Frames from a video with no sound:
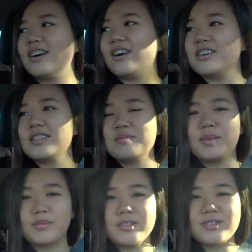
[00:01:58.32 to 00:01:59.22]
Honestly,
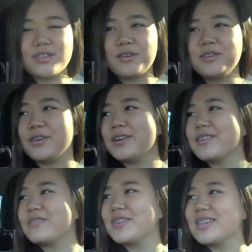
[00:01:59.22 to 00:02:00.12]
people are so annoyed
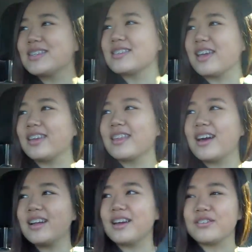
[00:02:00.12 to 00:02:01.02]
with me saying
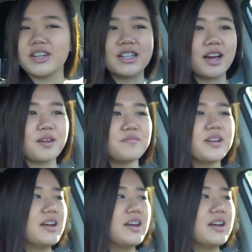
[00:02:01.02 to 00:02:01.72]
that every time.